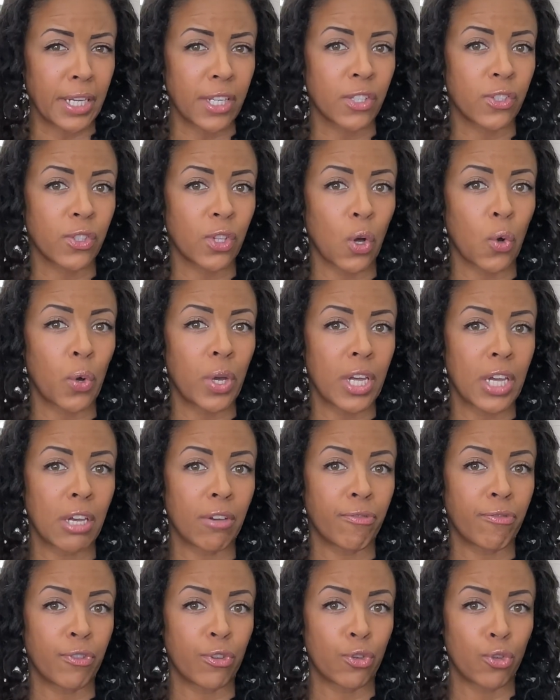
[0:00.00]
So if
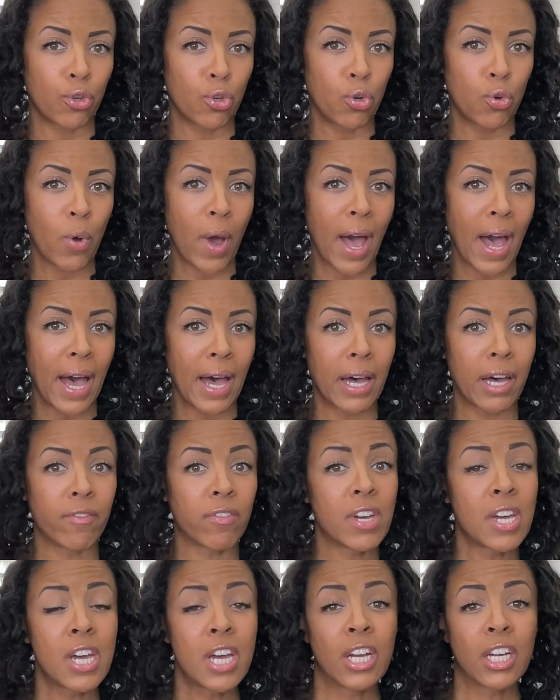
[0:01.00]
you have
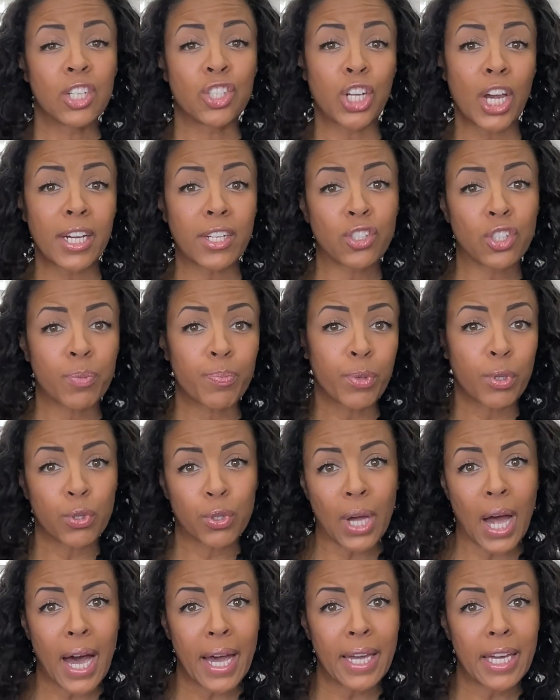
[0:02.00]
changed up your
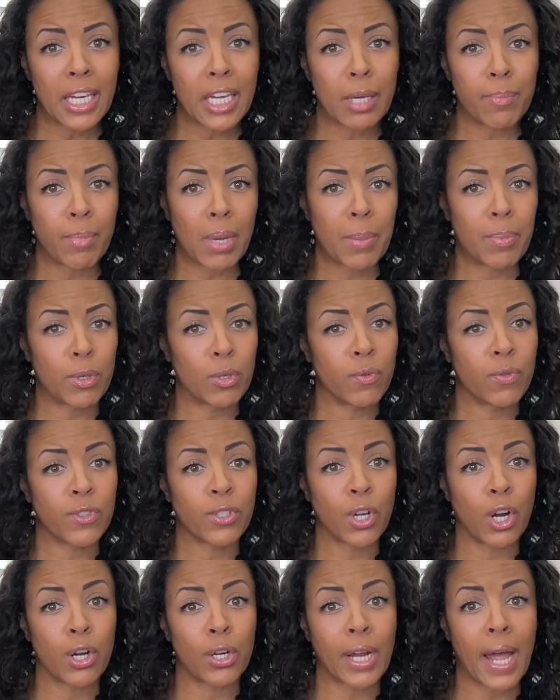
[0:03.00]
diet, maybe you
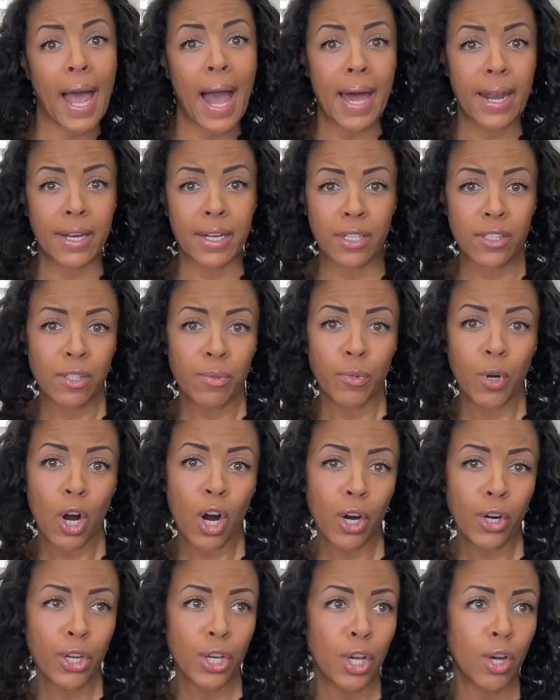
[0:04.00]
started adding in some
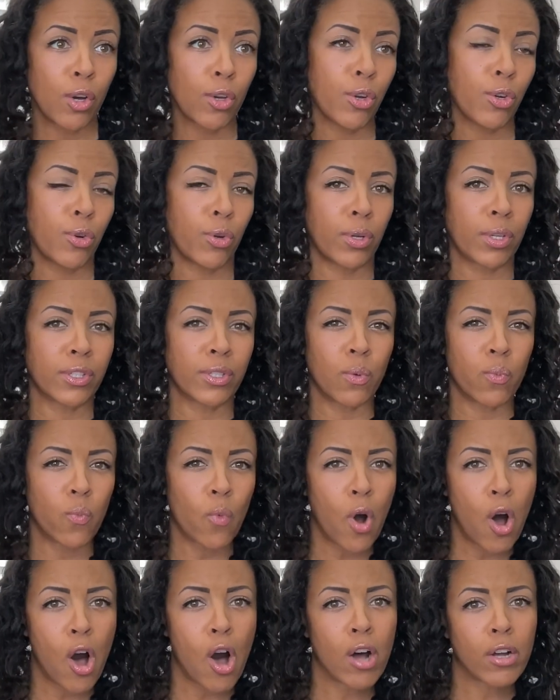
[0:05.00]
cardio, you're doing some
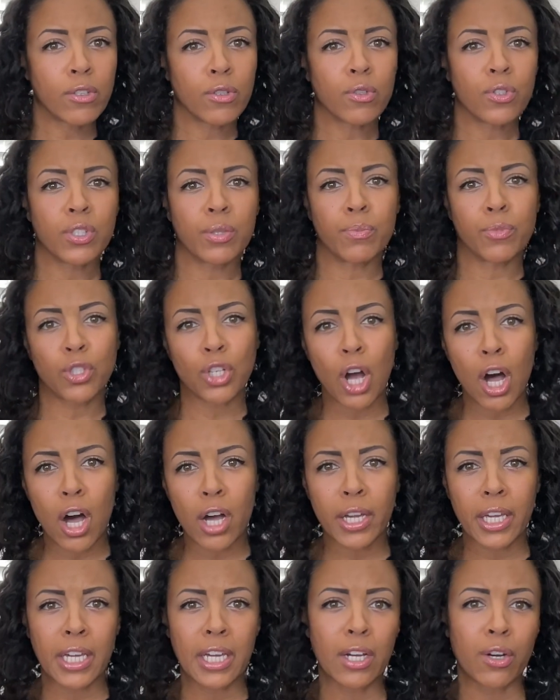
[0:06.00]
walks or some
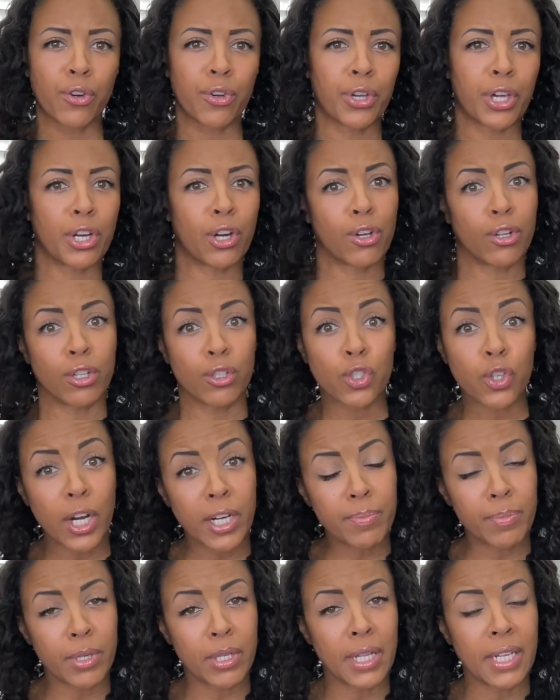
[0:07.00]
jogging, or you're getting on a
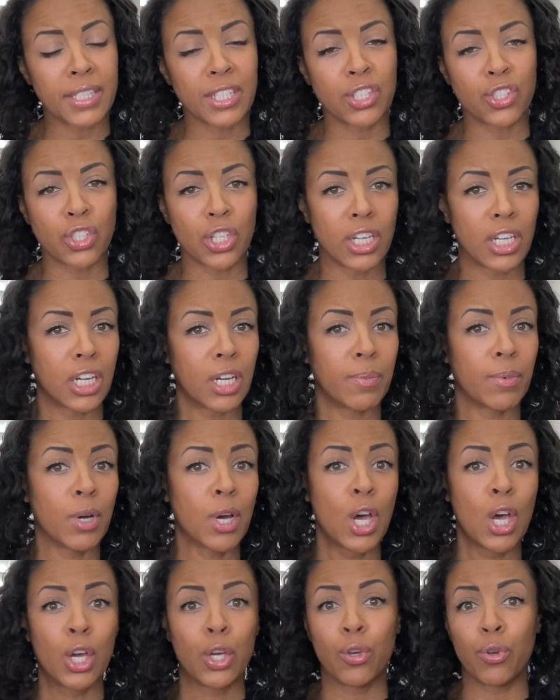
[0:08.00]
treadmill at the gym,
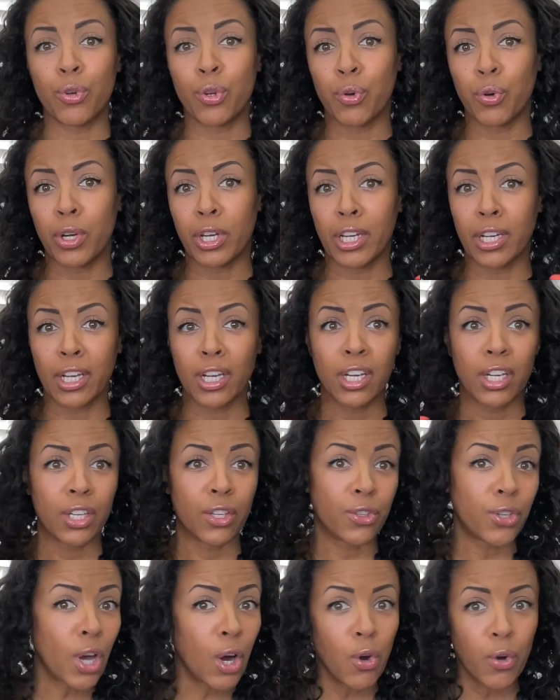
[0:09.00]
you're doing
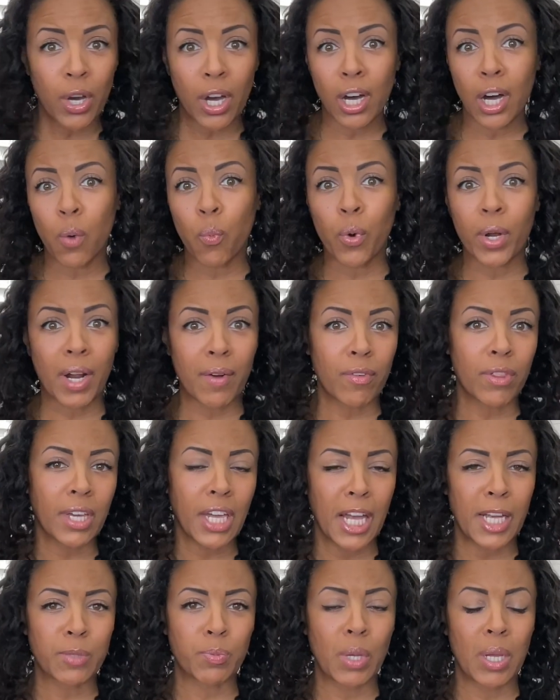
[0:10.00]
yoga, whatever the
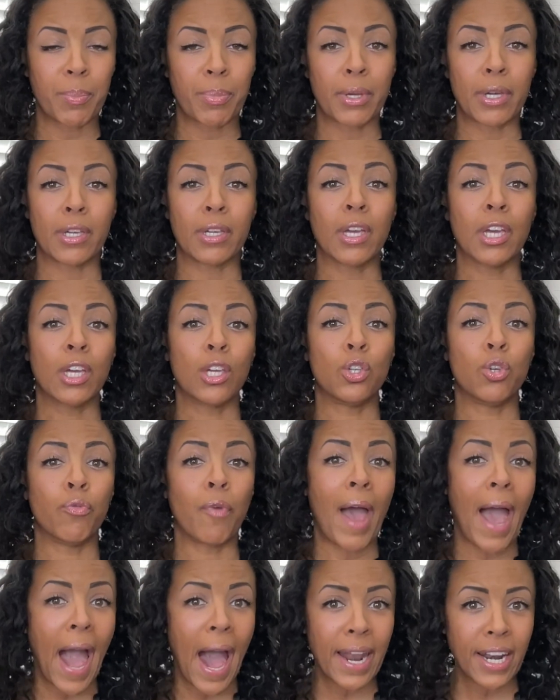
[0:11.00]
case may be, you've
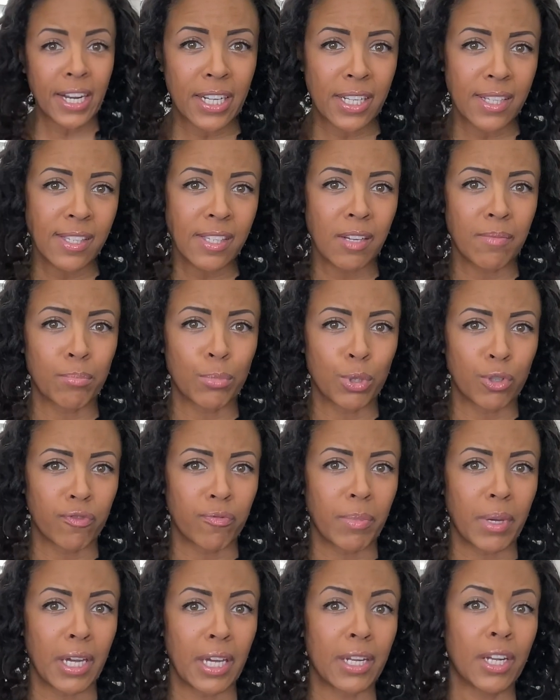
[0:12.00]
added some
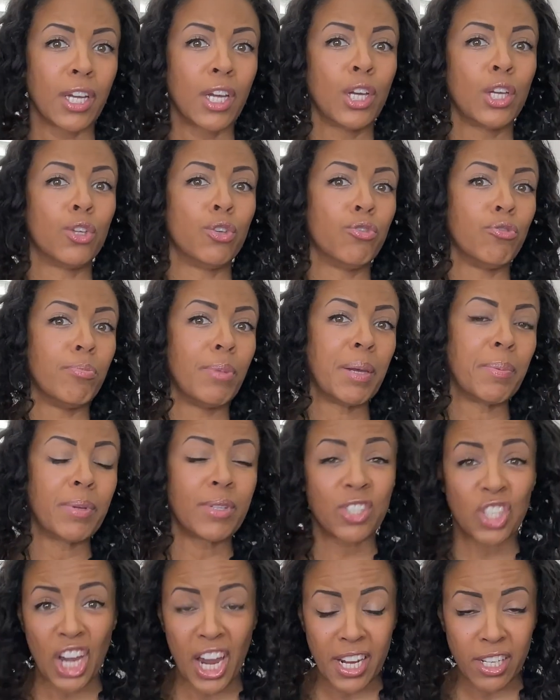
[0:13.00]
movement, you maybe
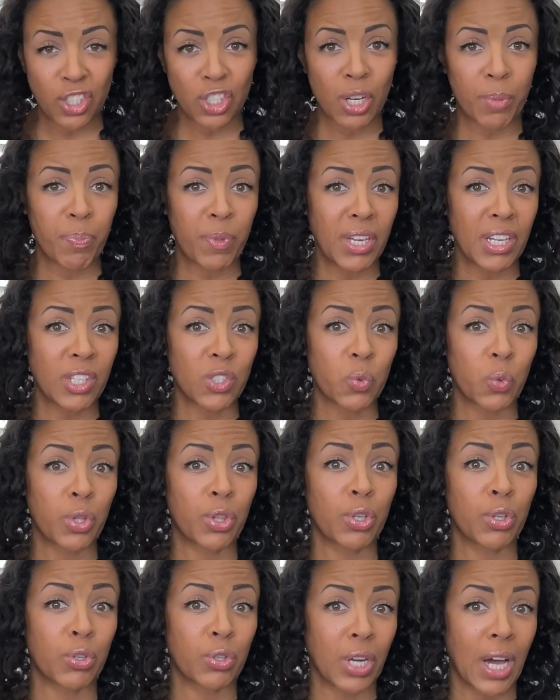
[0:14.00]
changed up things with
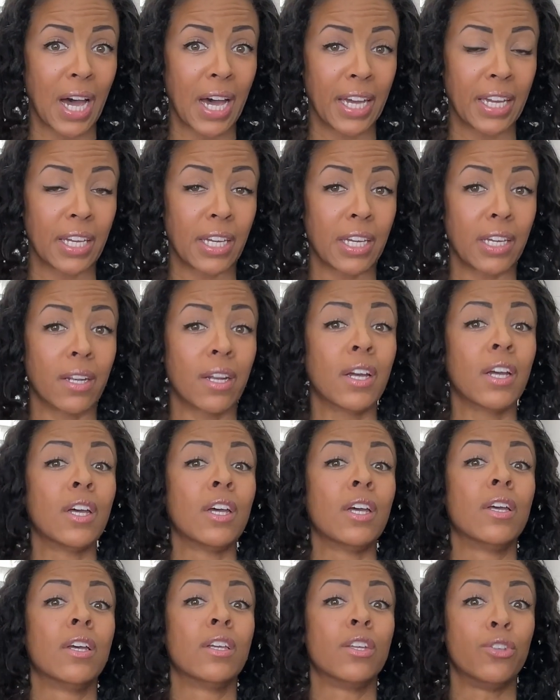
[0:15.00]
your diet,
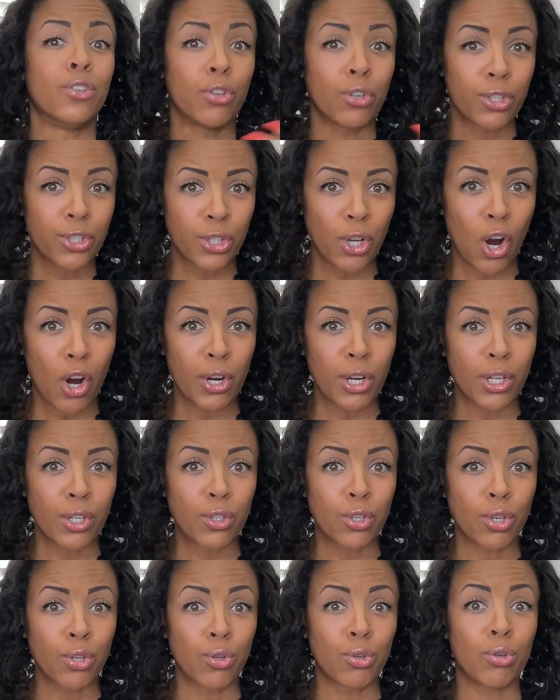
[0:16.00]
you're starting
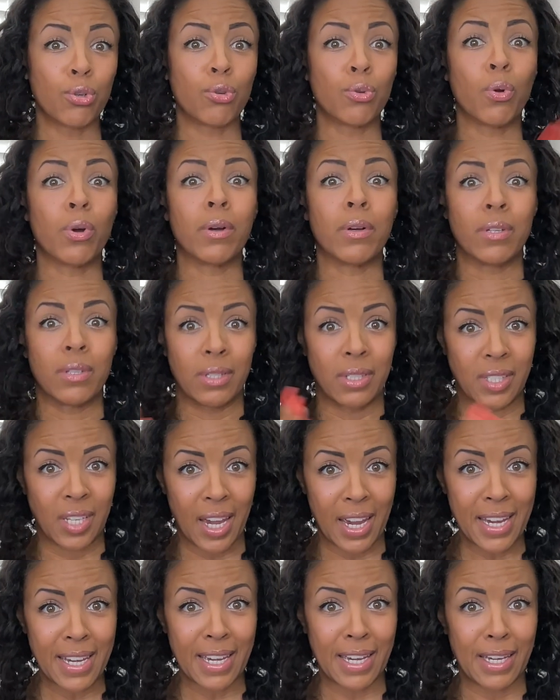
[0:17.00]
to
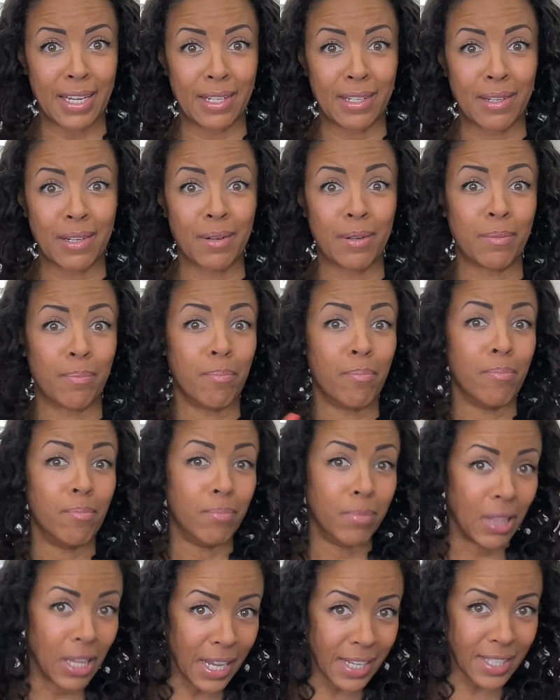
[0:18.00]
take in
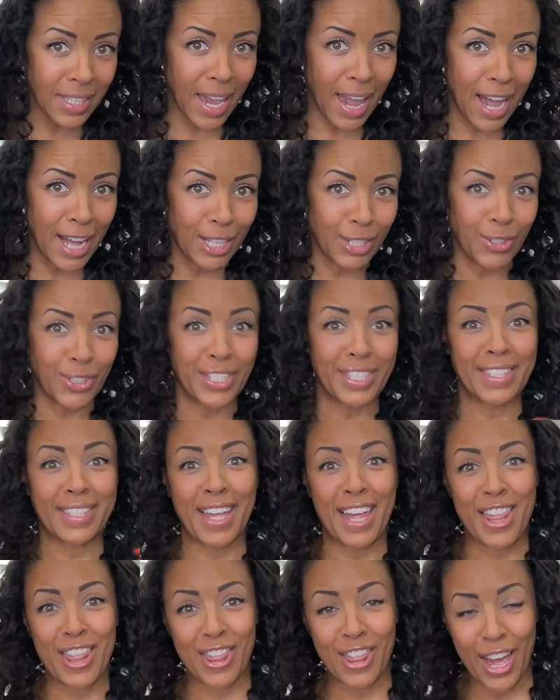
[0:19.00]
less calories
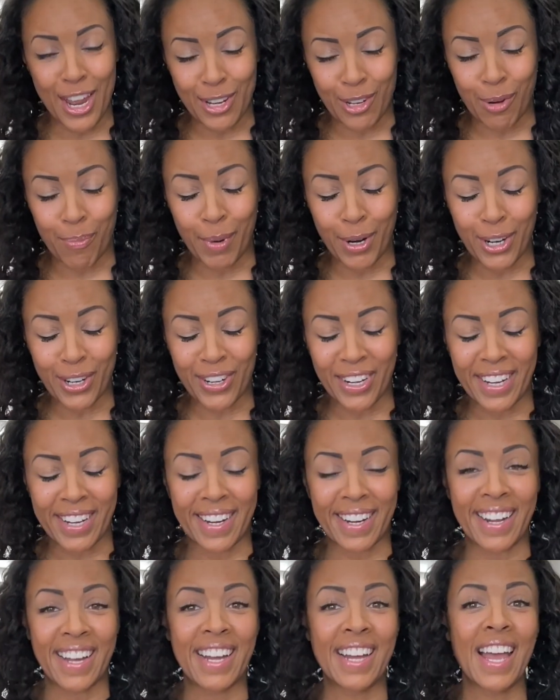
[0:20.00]
than you're
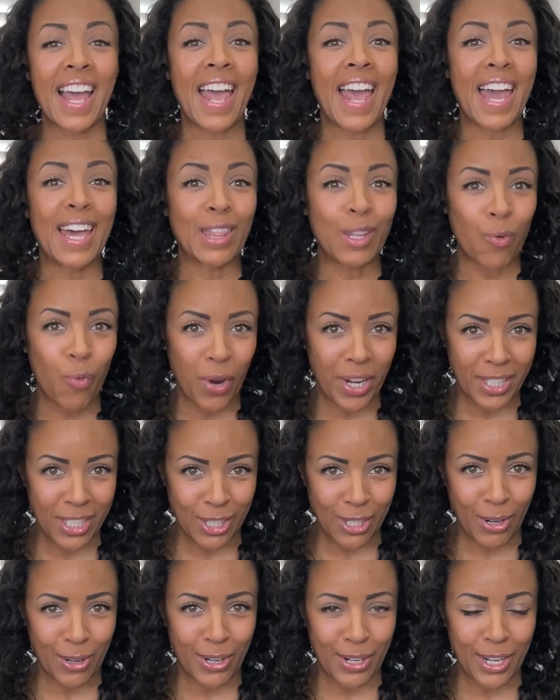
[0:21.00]
burning, and the weight's
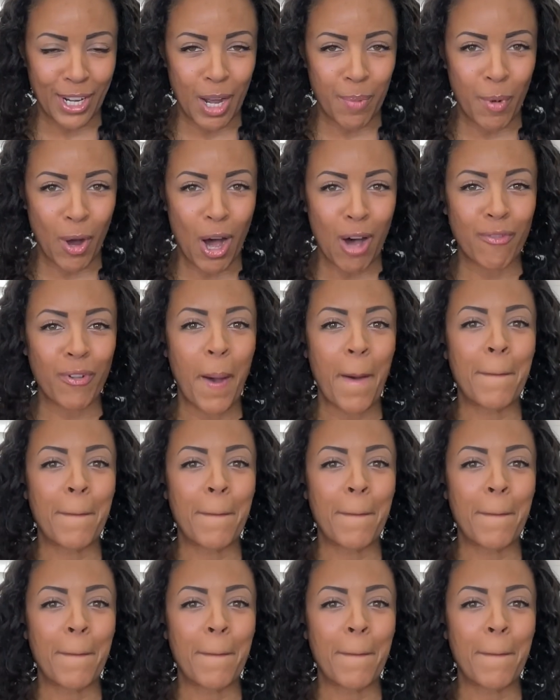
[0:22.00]
starting to come off.